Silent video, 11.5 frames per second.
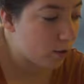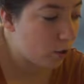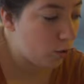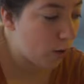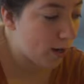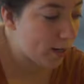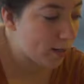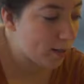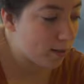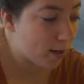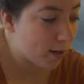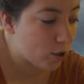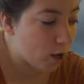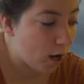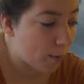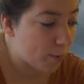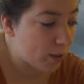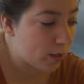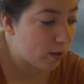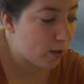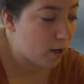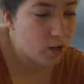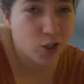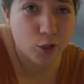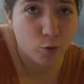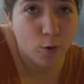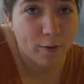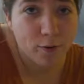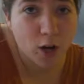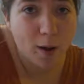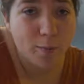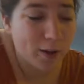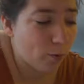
2 onions that I chopped, just rough chop,